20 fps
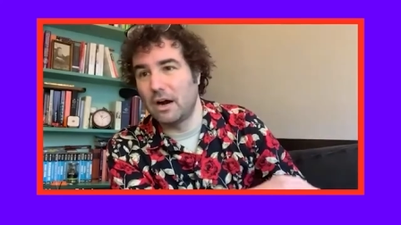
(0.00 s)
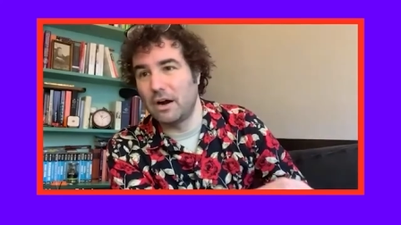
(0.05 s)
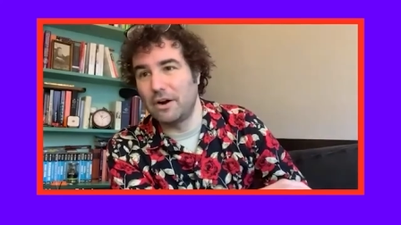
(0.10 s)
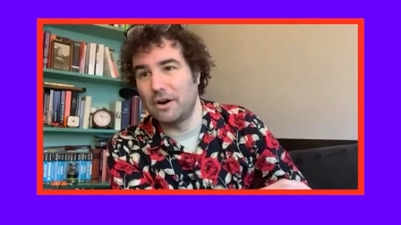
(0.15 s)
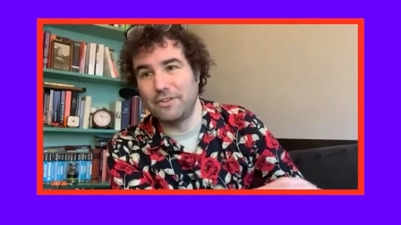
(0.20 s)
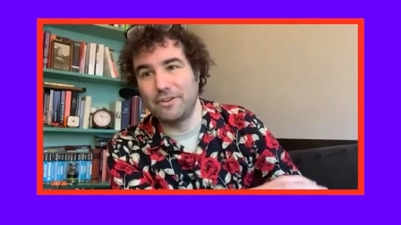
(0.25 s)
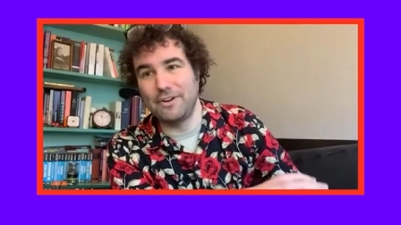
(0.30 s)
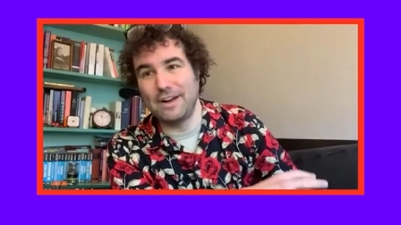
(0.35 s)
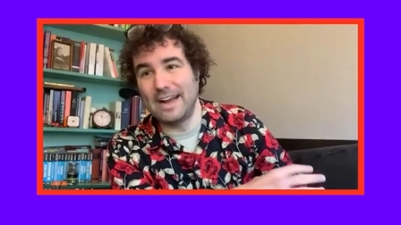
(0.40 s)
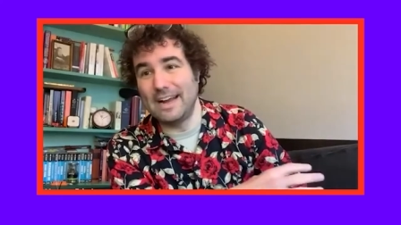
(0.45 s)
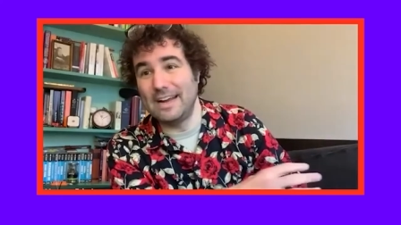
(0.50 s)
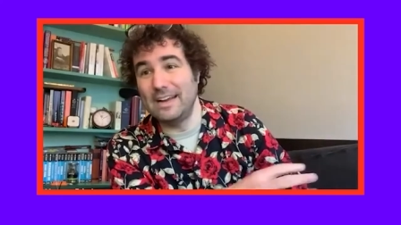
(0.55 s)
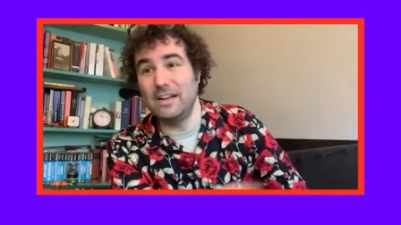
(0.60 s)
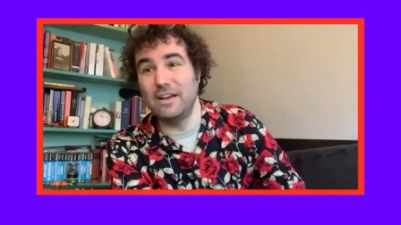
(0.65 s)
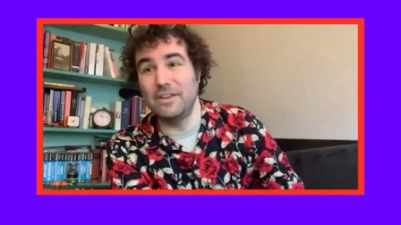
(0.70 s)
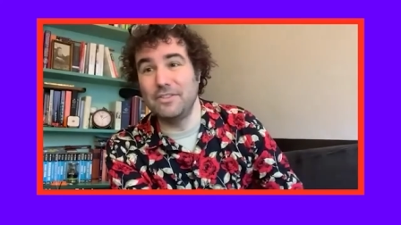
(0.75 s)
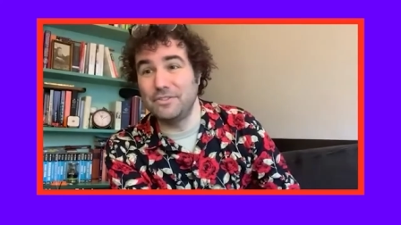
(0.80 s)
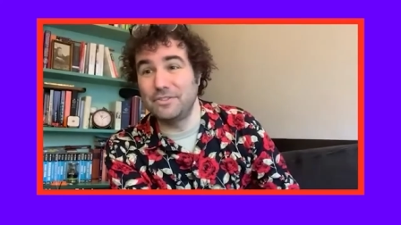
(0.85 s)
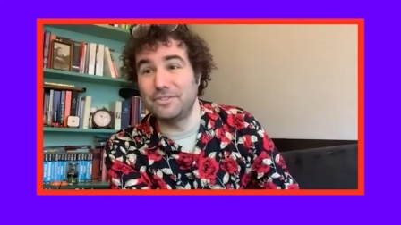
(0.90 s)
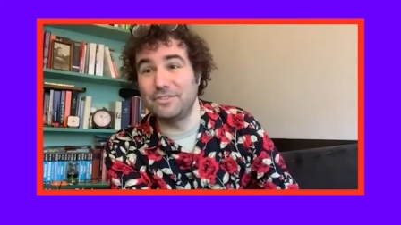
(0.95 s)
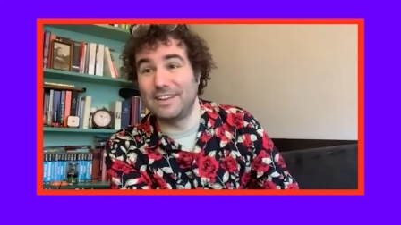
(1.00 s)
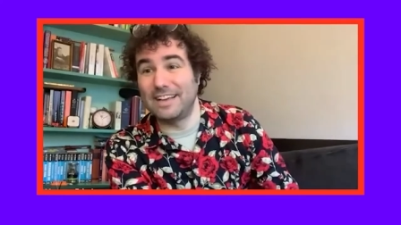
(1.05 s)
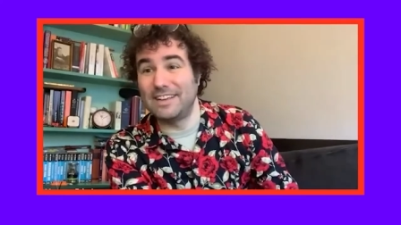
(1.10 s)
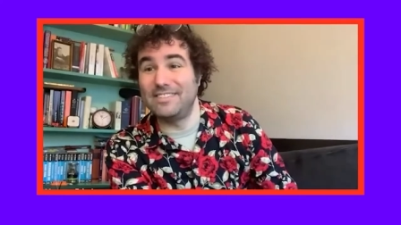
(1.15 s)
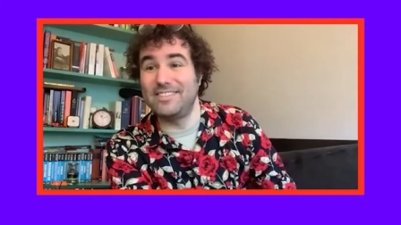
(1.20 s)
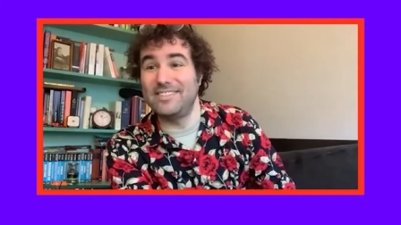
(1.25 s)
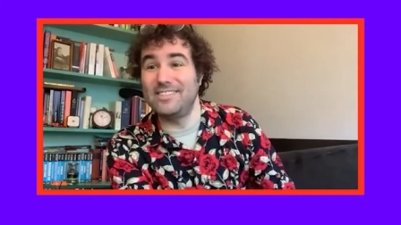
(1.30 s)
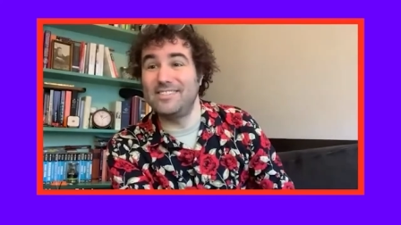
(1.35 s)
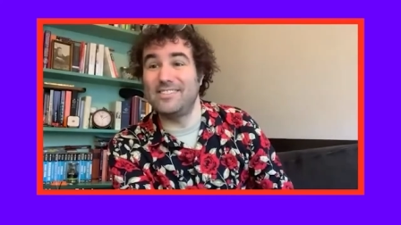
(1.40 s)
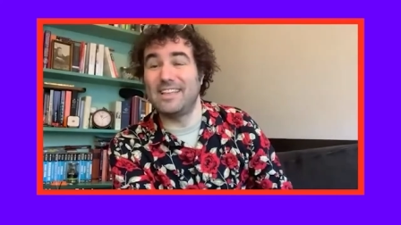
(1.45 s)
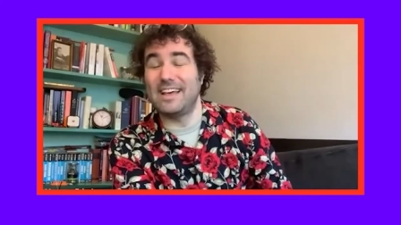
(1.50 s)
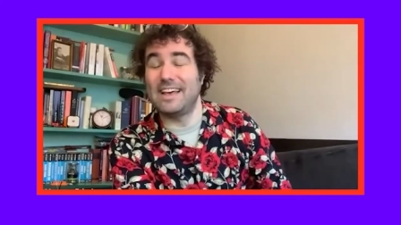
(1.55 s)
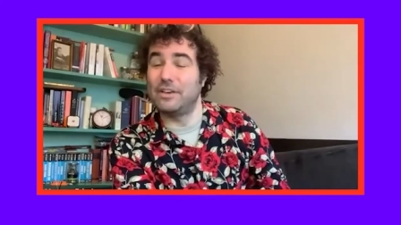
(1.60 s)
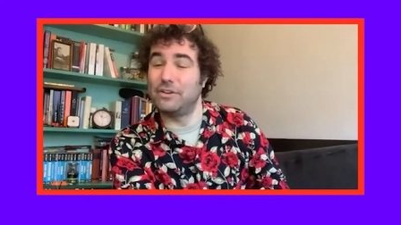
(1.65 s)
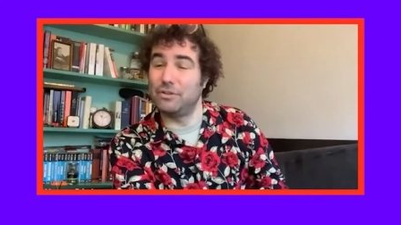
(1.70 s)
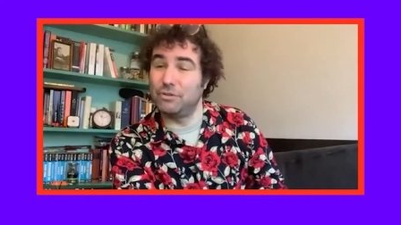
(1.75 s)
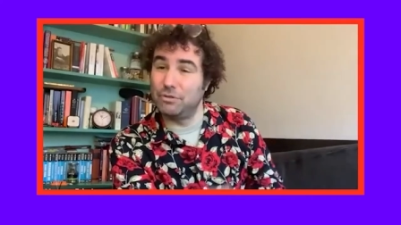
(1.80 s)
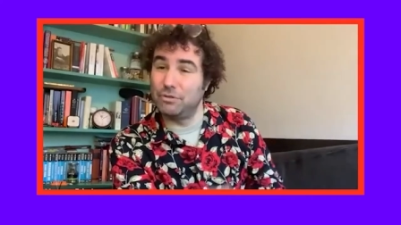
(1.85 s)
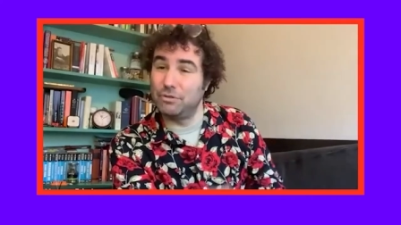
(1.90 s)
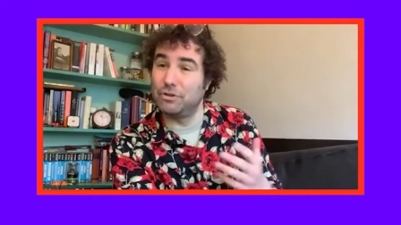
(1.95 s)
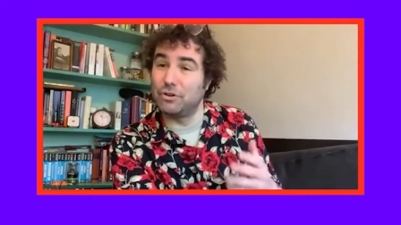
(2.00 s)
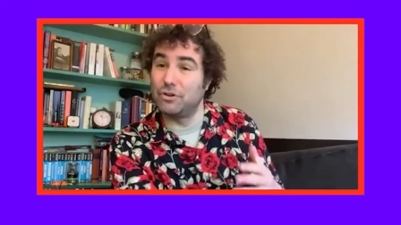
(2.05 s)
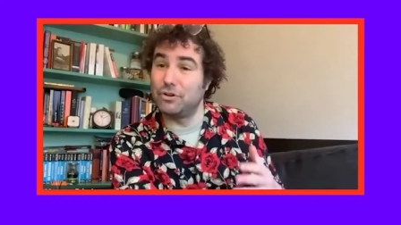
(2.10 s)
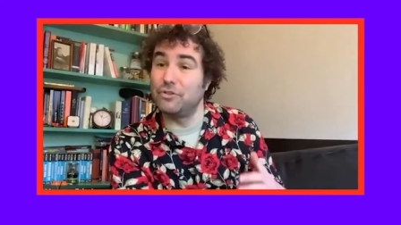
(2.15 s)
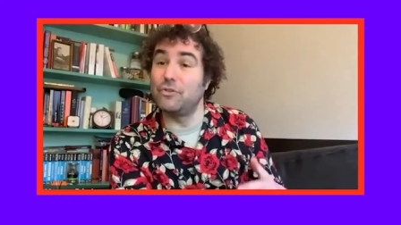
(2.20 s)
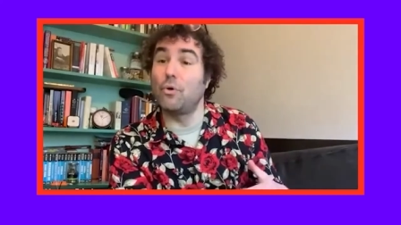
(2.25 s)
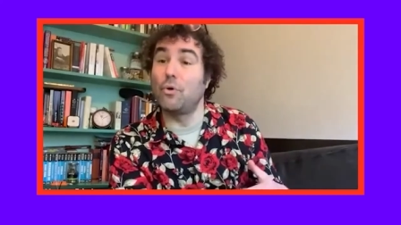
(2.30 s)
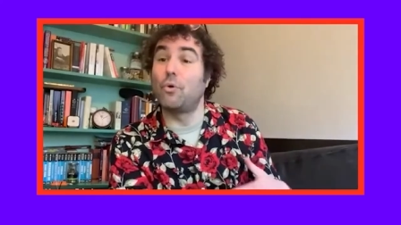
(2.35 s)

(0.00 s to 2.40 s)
are there any other lessons that you learned